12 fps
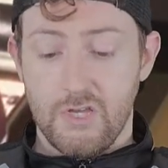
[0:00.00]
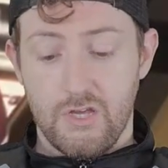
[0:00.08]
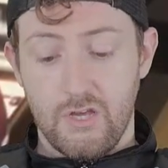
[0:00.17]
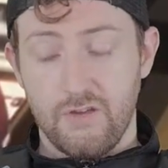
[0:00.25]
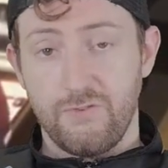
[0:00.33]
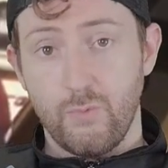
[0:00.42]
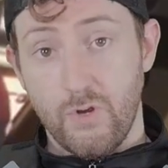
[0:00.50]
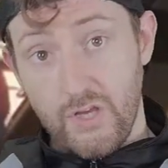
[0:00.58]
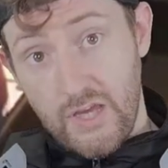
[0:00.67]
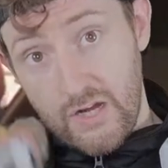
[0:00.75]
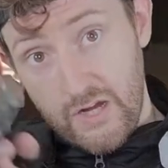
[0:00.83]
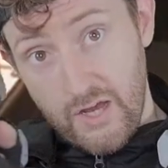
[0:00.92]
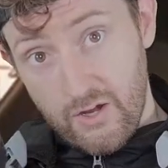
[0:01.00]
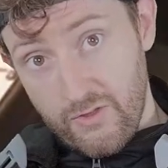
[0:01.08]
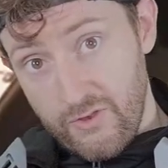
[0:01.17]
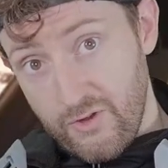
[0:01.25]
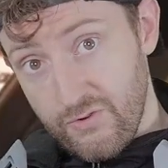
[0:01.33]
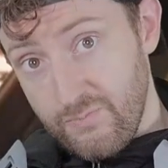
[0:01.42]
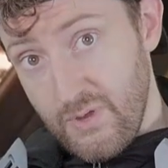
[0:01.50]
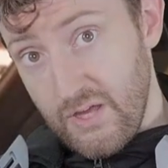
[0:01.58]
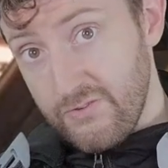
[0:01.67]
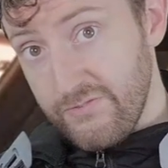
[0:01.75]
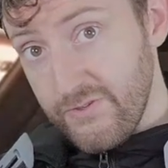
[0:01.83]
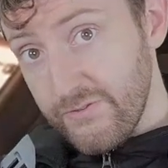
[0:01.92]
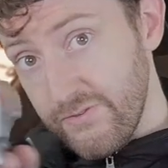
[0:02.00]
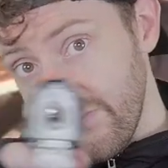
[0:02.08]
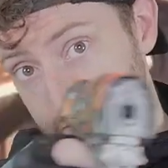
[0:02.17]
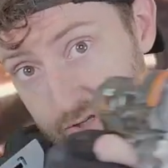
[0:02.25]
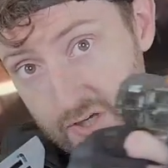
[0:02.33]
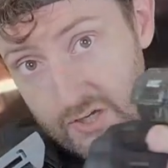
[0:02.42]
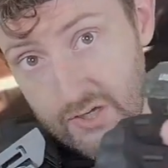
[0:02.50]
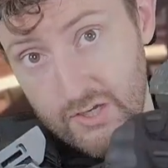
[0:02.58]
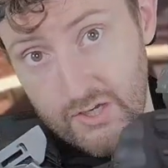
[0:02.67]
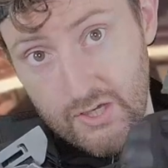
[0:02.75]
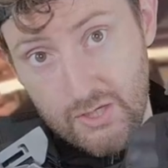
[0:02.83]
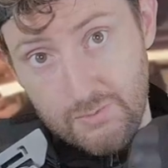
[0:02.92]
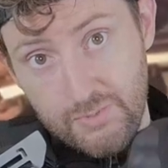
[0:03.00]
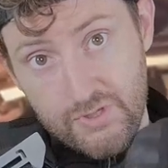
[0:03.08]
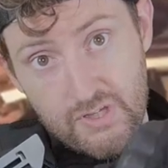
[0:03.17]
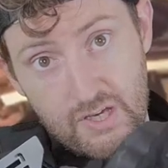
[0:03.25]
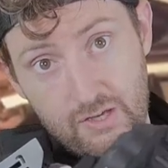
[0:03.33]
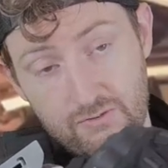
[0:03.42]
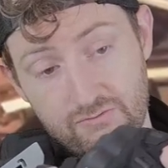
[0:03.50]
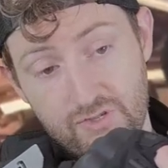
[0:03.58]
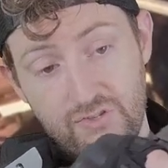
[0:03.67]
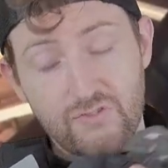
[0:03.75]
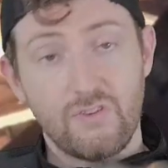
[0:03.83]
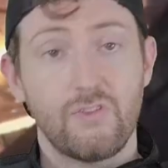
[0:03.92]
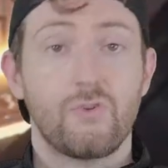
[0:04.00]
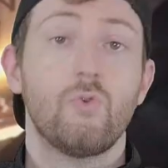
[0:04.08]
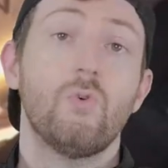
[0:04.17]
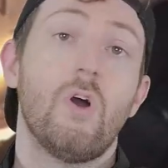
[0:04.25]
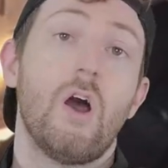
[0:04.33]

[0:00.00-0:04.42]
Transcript: if you want to get it out on the Nerf battlefield. But yeah, just another cool